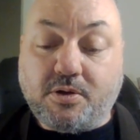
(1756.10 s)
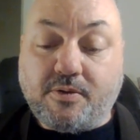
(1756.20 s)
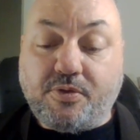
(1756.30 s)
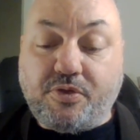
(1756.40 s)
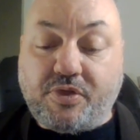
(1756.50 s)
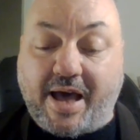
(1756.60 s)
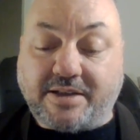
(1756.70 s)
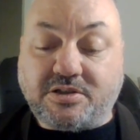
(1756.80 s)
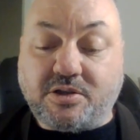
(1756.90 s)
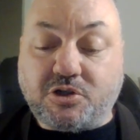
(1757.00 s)
That's
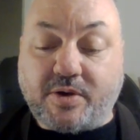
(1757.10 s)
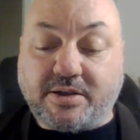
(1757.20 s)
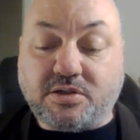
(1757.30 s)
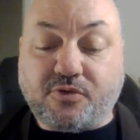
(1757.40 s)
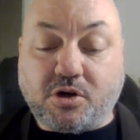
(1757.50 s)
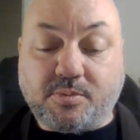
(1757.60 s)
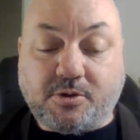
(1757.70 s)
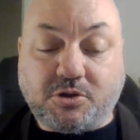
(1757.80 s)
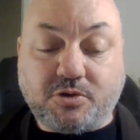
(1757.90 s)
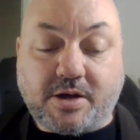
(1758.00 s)
the transferable
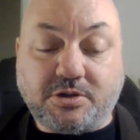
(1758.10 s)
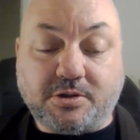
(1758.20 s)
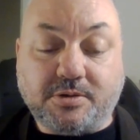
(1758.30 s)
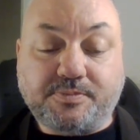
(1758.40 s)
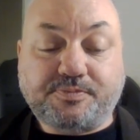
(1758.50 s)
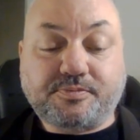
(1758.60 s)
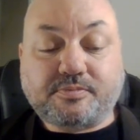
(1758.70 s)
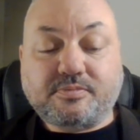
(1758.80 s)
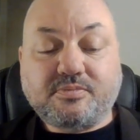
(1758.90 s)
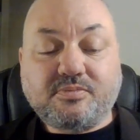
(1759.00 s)
treasure.
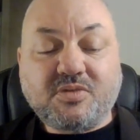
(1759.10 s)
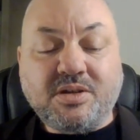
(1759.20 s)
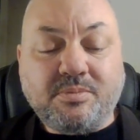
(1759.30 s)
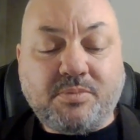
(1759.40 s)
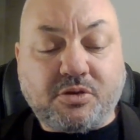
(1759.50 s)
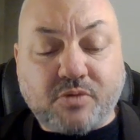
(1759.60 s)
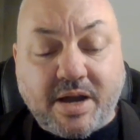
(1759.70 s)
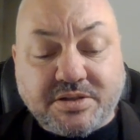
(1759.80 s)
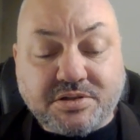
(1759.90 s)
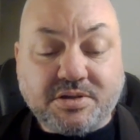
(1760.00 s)
But the
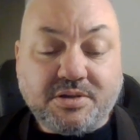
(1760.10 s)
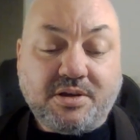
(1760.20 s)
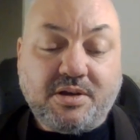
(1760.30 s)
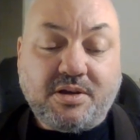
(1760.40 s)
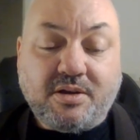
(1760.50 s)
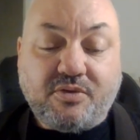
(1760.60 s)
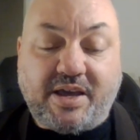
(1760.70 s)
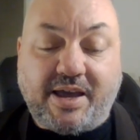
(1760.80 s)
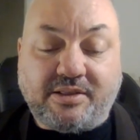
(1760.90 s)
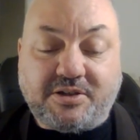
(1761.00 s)
rest, the
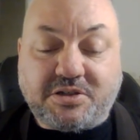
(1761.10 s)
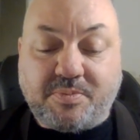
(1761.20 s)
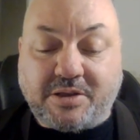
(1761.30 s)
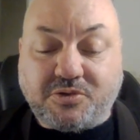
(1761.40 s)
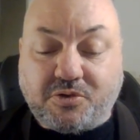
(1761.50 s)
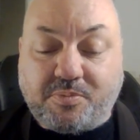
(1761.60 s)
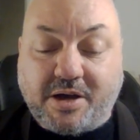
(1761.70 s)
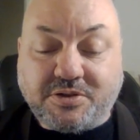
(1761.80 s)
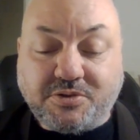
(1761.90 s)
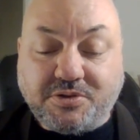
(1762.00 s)
endless mental
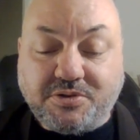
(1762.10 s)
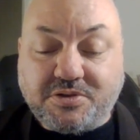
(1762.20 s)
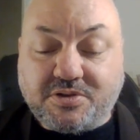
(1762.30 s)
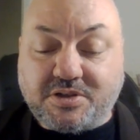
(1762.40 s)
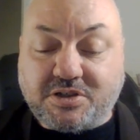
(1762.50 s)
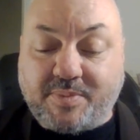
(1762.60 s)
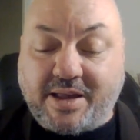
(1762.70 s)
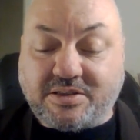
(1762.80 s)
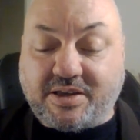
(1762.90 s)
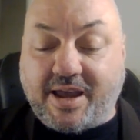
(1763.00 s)
puzzles, the
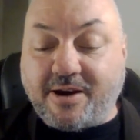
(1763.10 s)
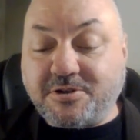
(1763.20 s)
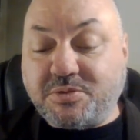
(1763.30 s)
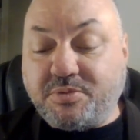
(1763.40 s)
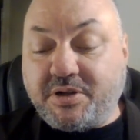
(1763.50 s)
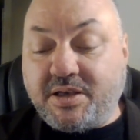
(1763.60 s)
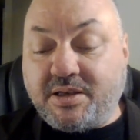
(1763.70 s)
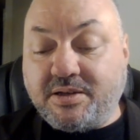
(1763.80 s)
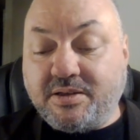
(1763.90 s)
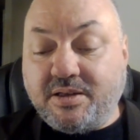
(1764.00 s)
semantic hair
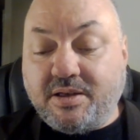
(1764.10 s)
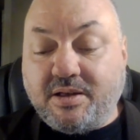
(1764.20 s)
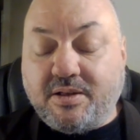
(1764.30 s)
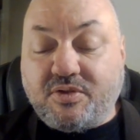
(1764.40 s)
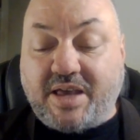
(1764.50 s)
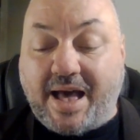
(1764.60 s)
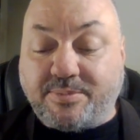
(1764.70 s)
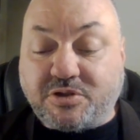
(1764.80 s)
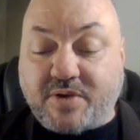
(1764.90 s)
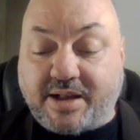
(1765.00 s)
splitting, the
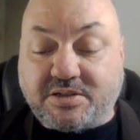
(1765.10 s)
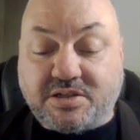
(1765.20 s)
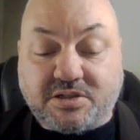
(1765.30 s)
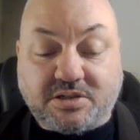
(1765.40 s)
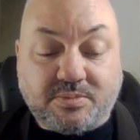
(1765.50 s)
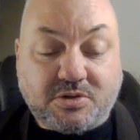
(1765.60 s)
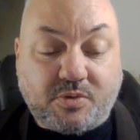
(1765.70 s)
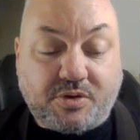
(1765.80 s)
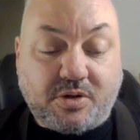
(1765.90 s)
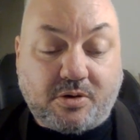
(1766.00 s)
abstract systems
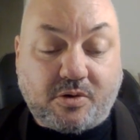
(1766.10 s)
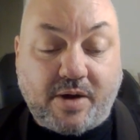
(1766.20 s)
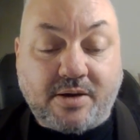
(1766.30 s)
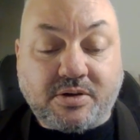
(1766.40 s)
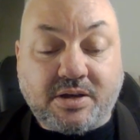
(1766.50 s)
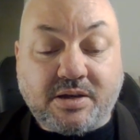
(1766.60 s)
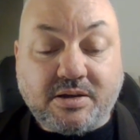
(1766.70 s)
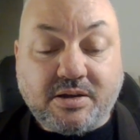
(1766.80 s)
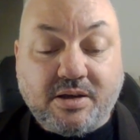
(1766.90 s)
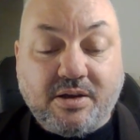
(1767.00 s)
with no grounding,
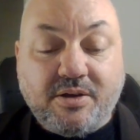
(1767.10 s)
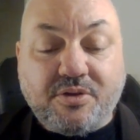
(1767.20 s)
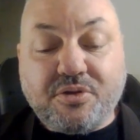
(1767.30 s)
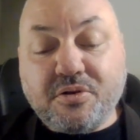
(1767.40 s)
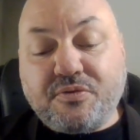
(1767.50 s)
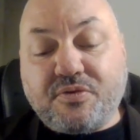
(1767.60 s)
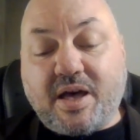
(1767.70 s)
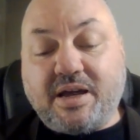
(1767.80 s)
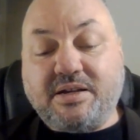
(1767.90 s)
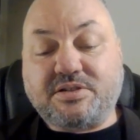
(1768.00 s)
they're
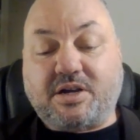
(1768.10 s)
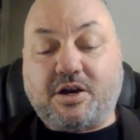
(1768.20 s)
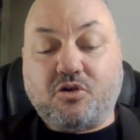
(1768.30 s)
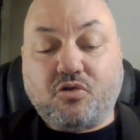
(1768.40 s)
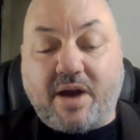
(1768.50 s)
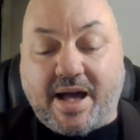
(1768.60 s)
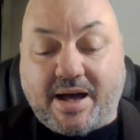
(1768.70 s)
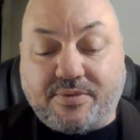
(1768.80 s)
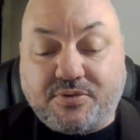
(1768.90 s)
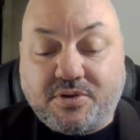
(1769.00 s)
fine as a
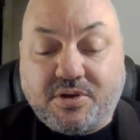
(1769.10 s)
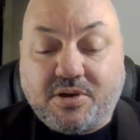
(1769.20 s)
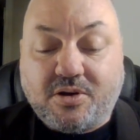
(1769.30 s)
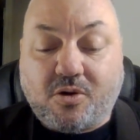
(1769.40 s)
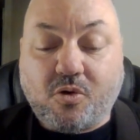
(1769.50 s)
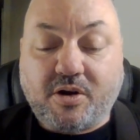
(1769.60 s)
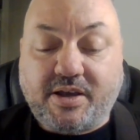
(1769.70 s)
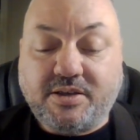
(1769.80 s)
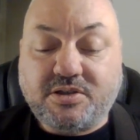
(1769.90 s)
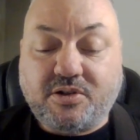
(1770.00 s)
craft or an
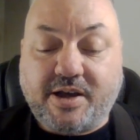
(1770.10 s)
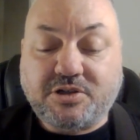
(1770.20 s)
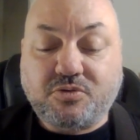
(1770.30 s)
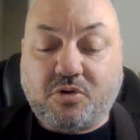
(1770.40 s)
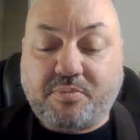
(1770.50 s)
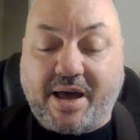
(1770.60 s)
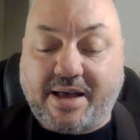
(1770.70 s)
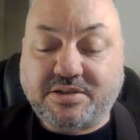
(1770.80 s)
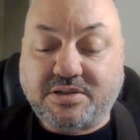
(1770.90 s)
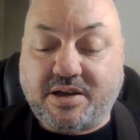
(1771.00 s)
intellectual
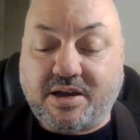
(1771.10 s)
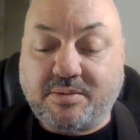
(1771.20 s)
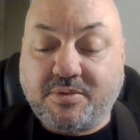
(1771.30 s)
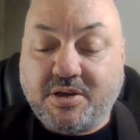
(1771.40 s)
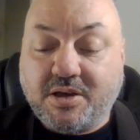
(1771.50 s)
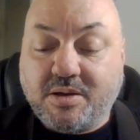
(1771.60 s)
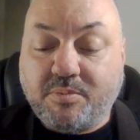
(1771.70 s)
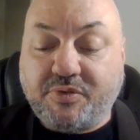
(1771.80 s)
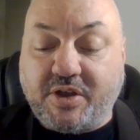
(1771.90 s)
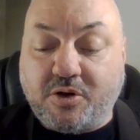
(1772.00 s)
pastime,
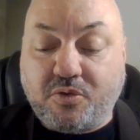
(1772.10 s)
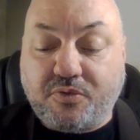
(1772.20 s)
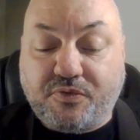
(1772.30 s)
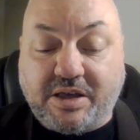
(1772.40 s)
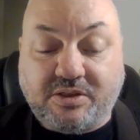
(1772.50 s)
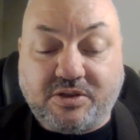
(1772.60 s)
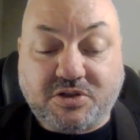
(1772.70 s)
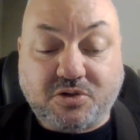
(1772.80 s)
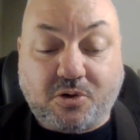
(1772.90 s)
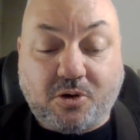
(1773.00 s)
but they don't feed the
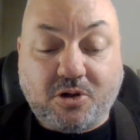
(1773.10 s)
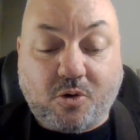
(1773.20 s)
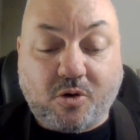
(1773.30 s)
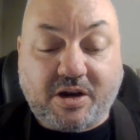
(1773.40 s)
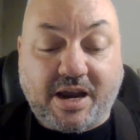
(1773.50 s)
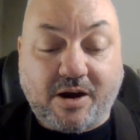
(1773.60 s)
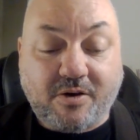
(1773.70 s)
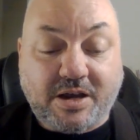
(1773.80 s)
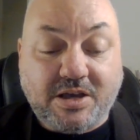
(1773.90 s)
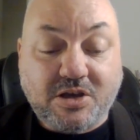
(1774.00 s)
soul or
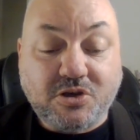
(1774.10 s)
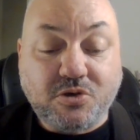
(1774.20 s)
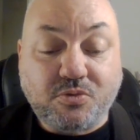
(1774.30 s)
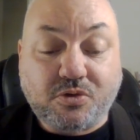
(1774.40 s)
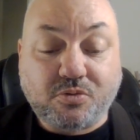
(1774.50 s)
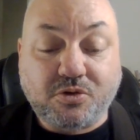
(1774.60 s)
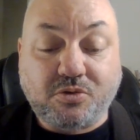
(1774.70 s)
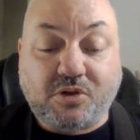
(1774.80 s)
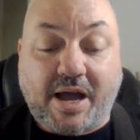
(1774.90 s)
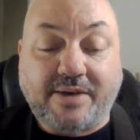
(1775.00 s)
carry you through
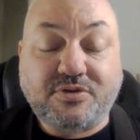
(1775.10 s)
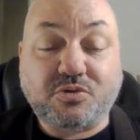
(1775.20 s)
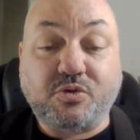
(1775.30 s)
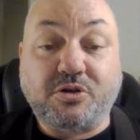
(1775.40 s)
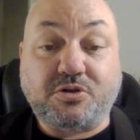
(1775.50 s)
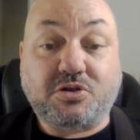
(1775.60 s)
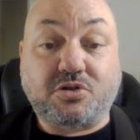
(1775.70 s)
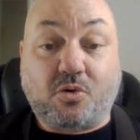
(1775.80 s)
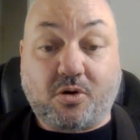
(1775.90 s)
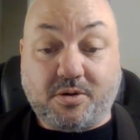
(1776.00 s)
life's real
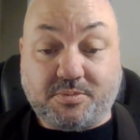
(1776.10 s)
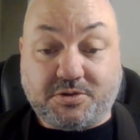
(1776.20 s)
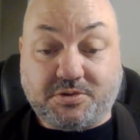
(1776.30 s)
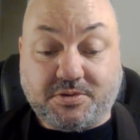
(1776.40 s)
storms.